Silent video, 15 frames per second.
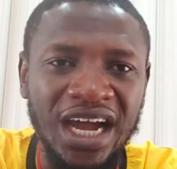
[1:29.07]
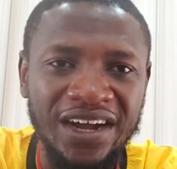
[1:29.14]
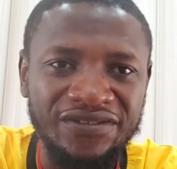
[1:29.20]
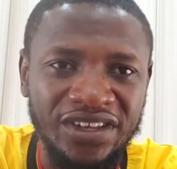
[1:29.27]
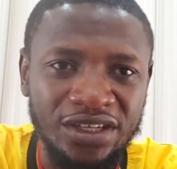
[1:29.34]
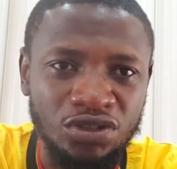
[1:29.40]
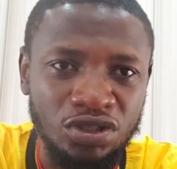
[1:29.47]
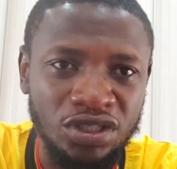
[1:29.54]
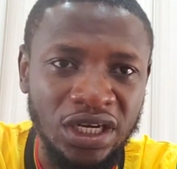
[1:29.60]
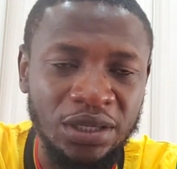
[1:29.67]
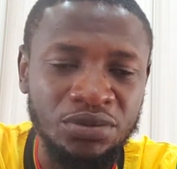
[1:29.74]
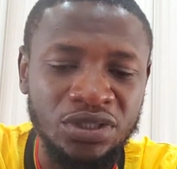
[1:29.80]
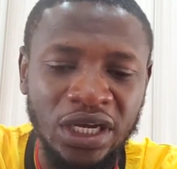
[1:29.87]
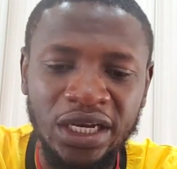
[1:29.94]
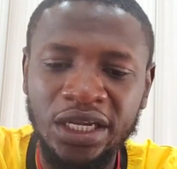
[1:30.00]
After
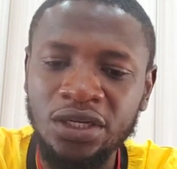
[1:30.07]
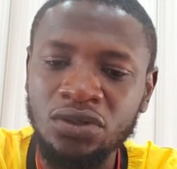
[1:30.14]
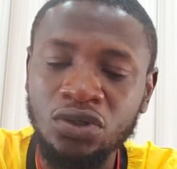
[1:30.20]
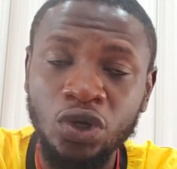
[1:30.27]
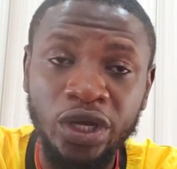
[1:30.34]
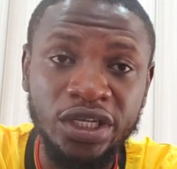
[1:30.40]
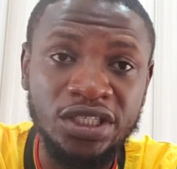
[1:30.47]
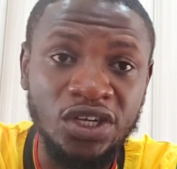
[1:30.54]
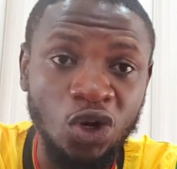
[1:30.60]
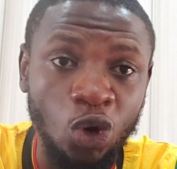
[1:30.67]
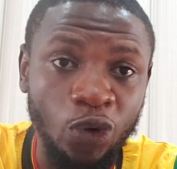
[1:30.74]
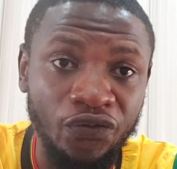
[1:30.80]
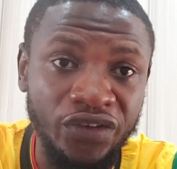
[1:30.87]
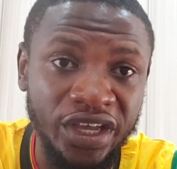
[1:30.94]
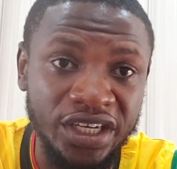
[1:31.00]
subscribe to channel, you hit the
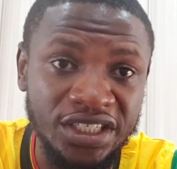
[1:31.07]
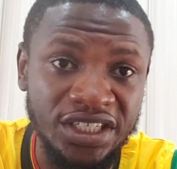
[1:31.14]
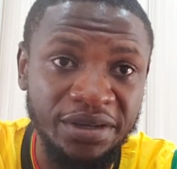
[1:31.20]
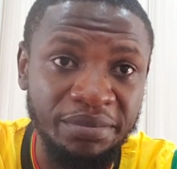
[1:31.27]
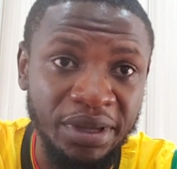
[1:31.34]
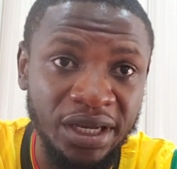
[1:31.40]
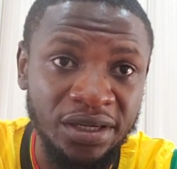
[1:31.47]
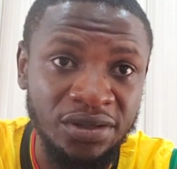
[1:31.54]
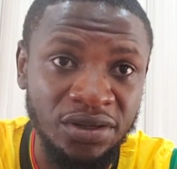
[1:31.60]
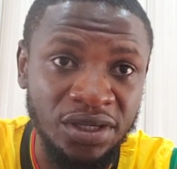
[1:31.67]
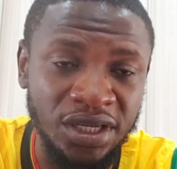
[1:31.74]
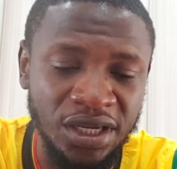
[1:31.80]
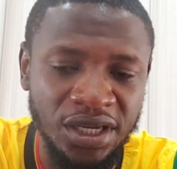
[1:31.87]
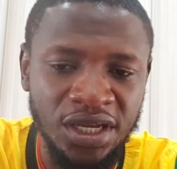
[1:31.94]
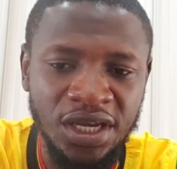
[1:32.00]
notification bell,
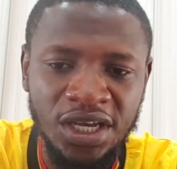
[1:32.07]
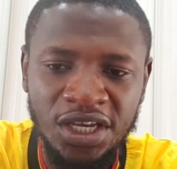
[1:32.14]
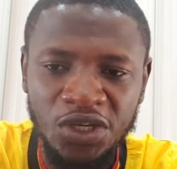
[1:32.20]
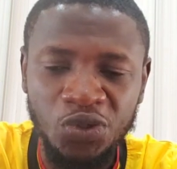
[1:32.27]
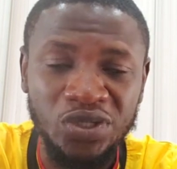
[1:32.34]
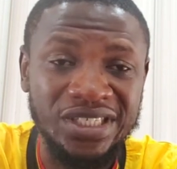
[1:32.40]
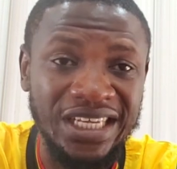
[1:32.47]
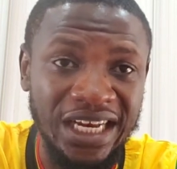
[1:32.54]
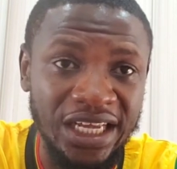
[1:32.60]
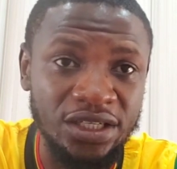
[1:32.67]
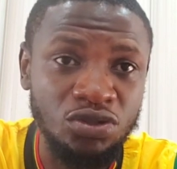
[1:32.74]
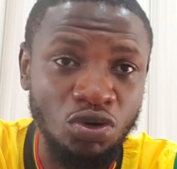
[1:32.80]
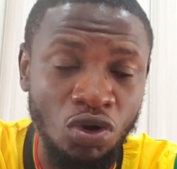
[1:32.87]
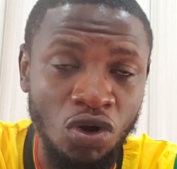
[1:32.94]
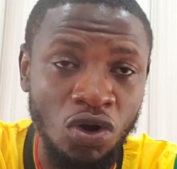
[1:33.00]
okay, you
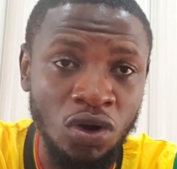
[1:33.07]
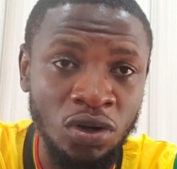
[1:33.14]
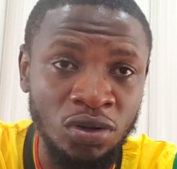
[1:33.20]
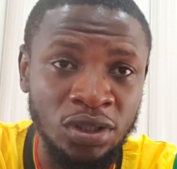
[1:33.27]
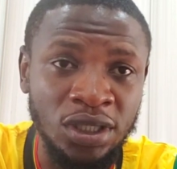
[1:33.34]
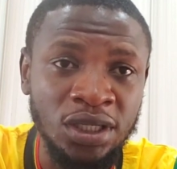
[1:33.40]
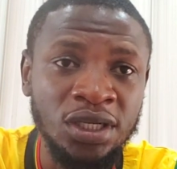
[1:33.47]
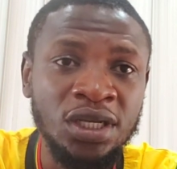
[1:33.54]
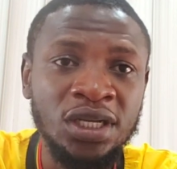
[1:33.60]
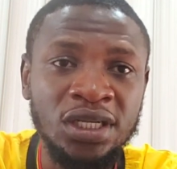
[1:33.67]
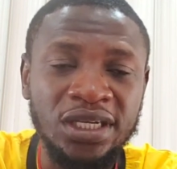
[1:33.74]
select all,